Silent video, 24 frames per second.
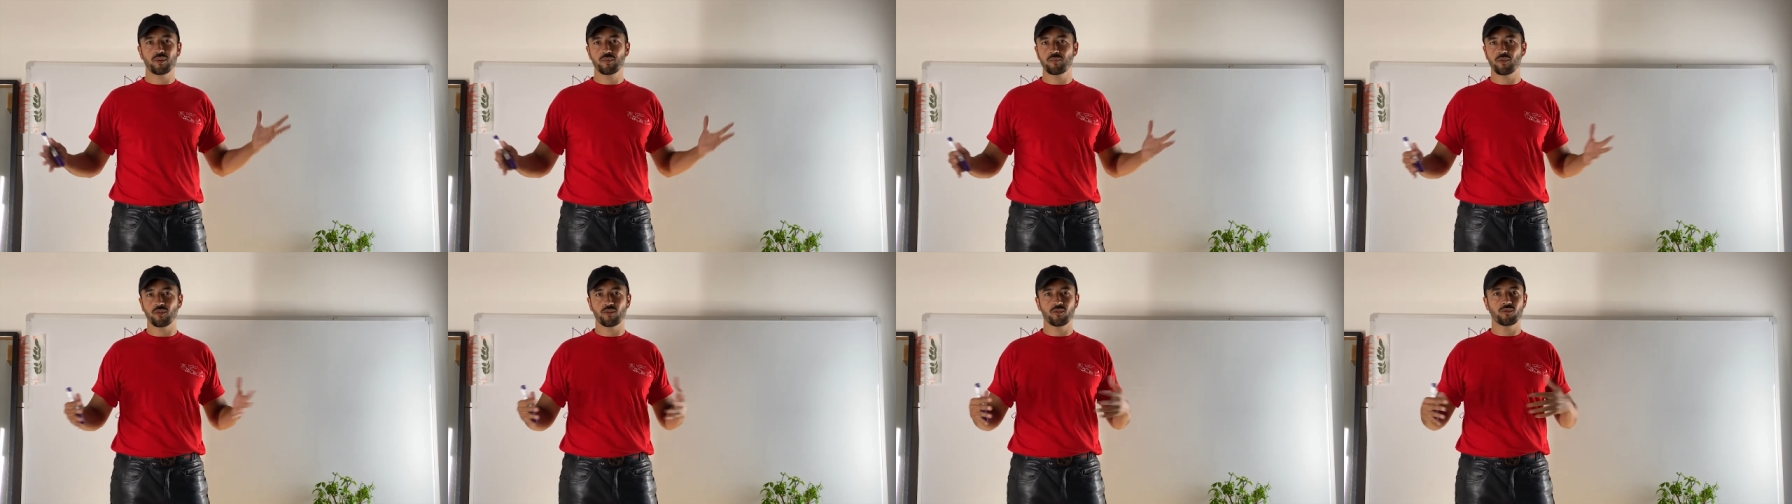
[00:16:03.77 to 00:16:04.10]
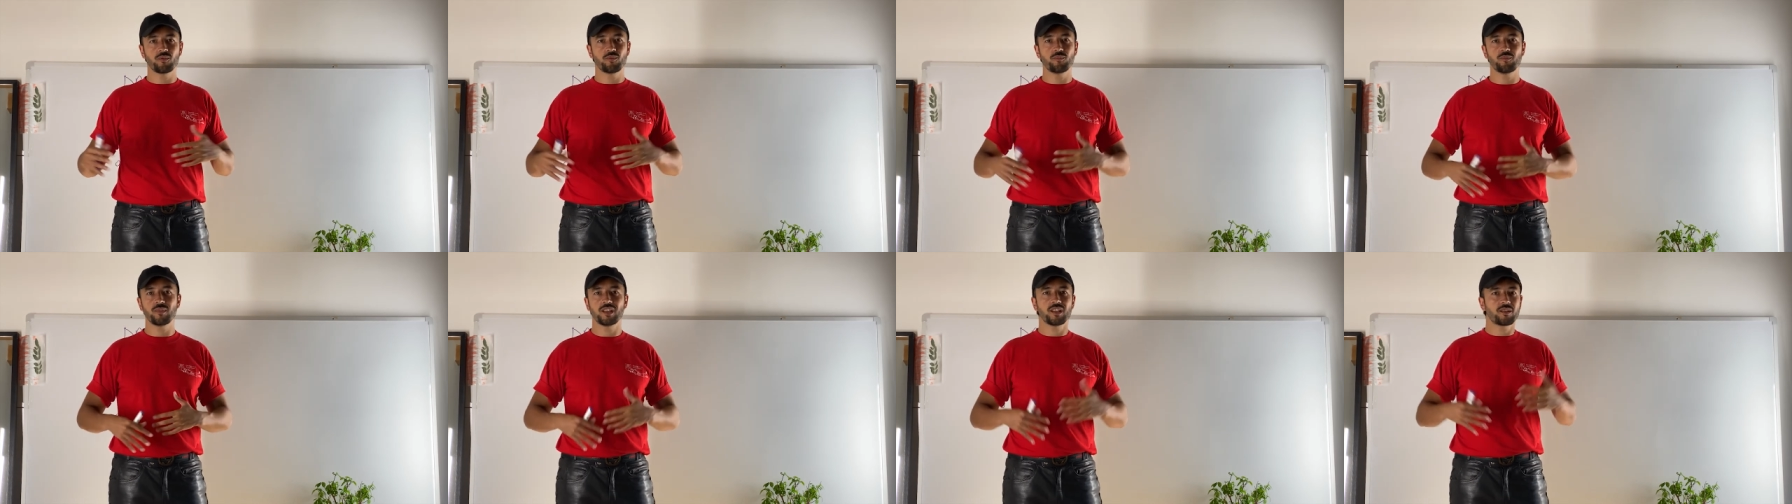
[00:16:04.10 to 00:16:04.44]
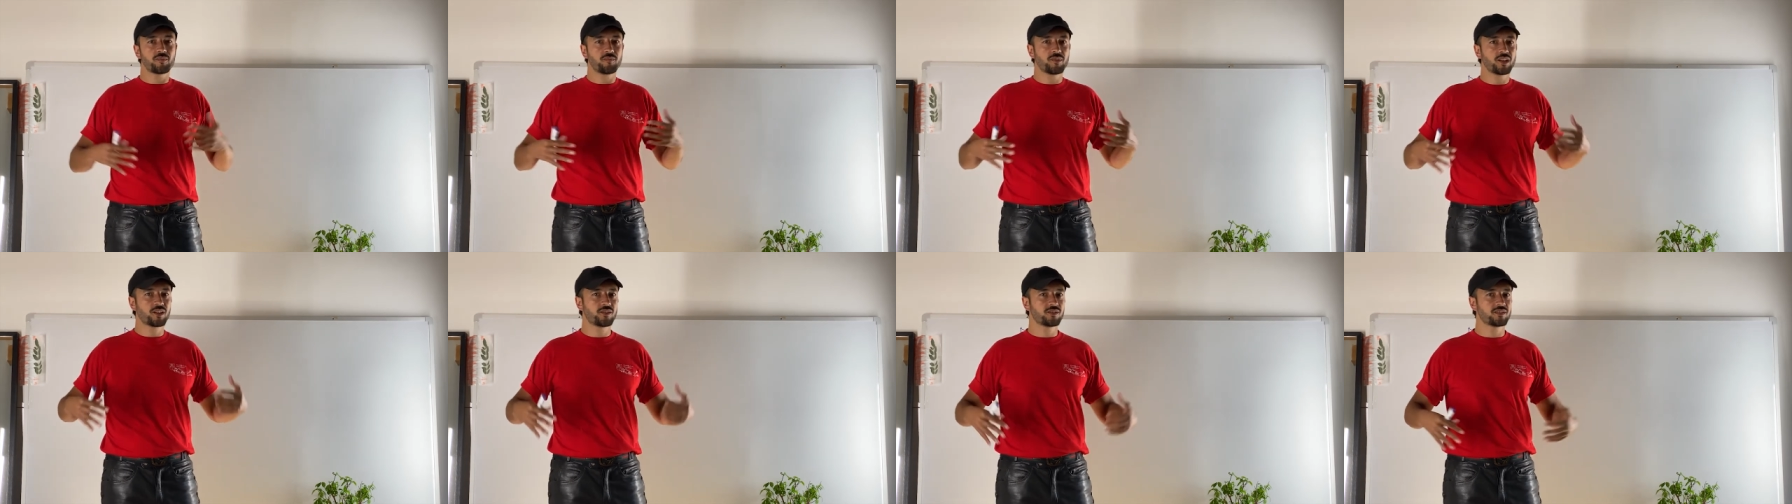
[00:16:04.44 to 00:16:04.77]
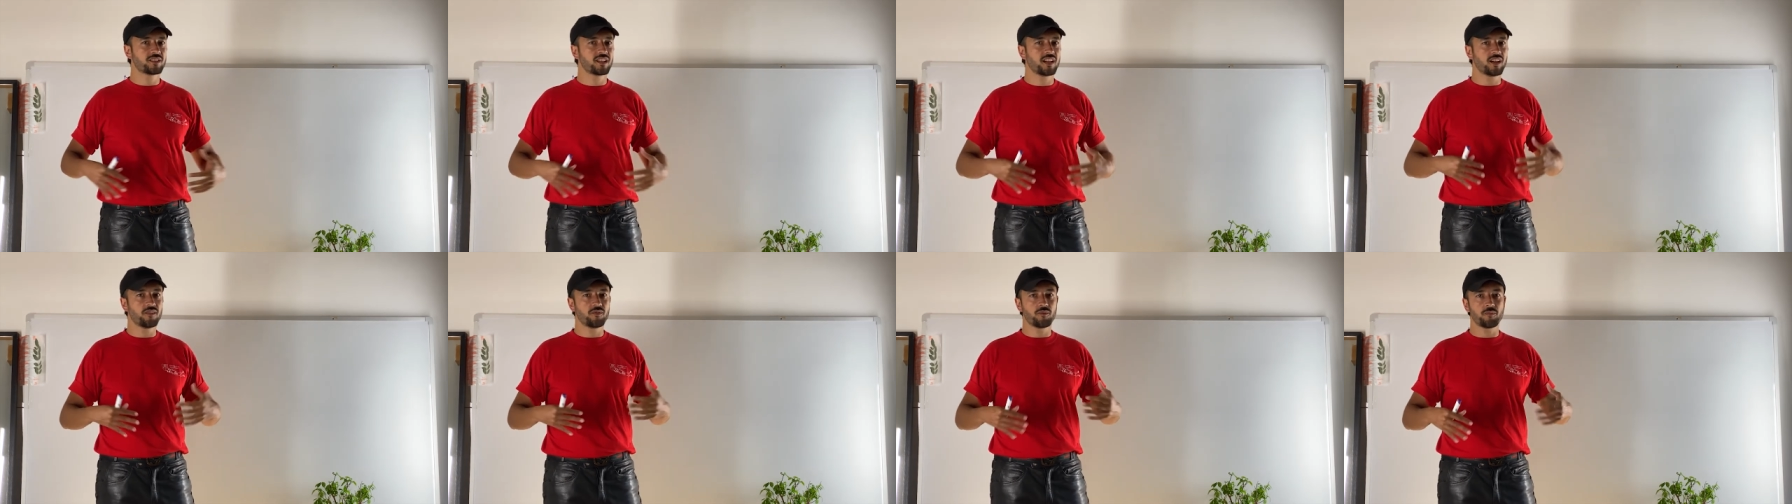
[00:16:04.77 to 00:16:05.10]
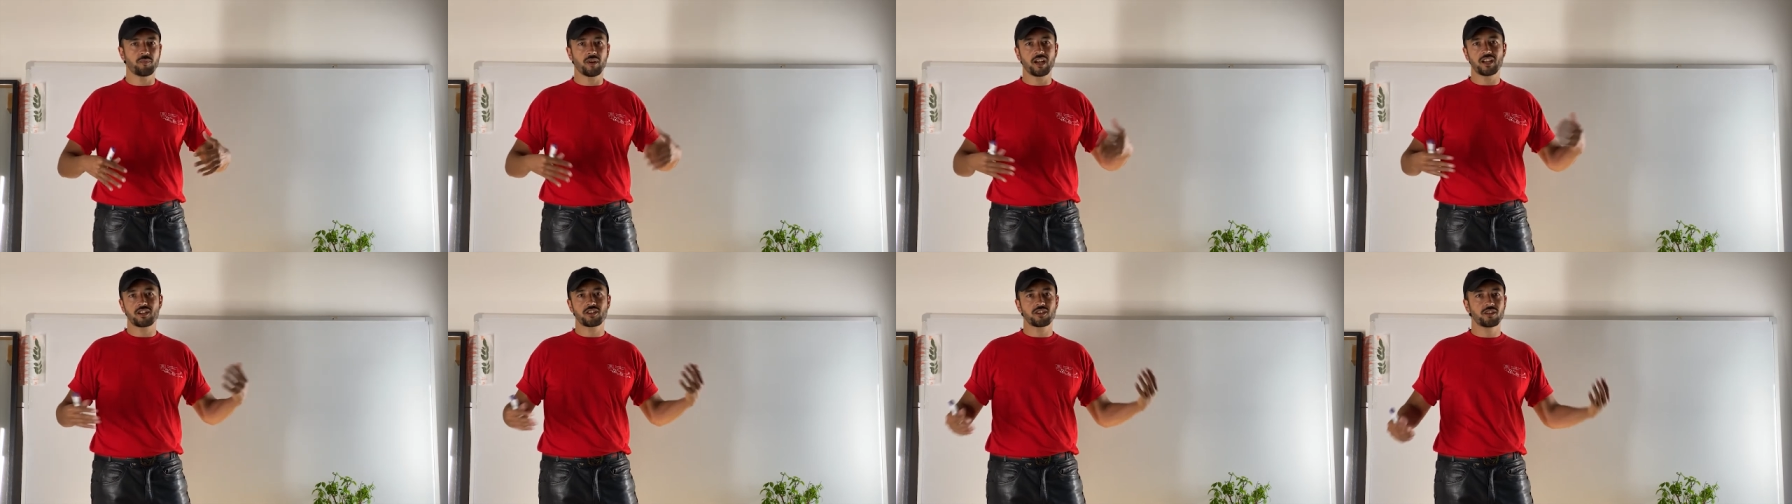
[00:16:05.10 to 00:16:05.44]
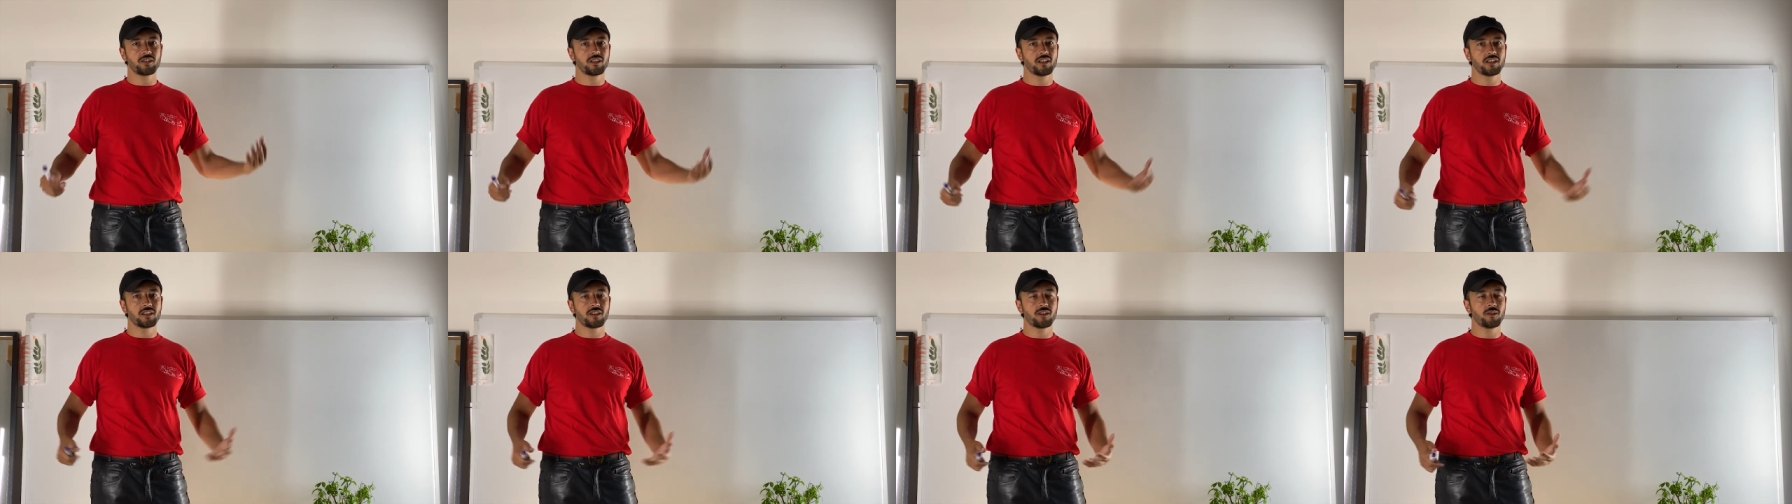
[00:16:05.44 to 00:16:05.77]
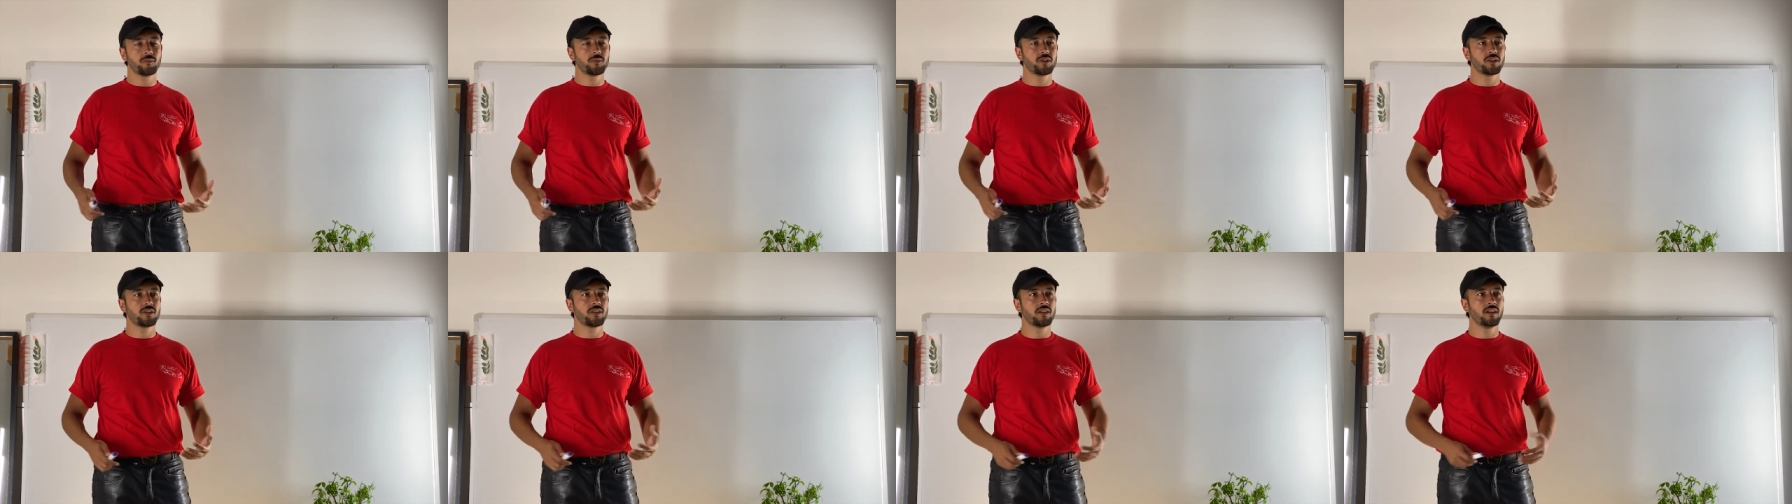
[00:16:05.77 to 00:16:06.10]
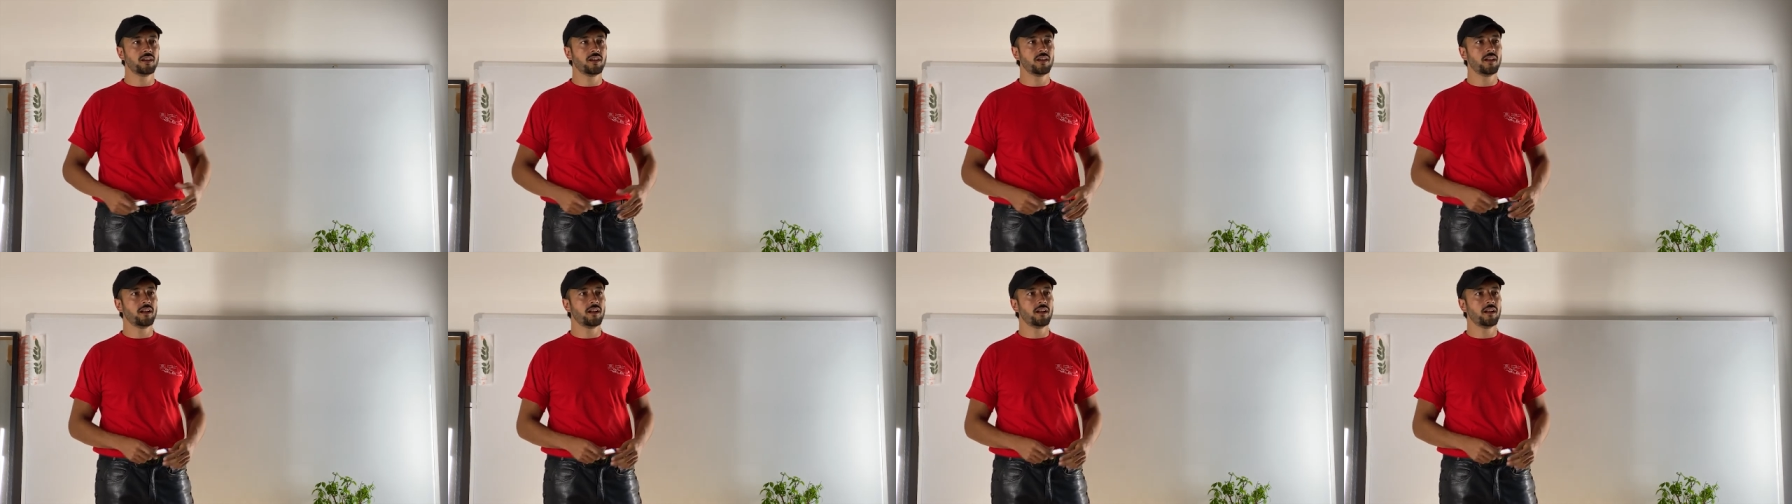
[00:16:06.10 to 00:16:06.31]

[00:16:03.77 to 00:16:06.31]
people who meet because they have a passion in common,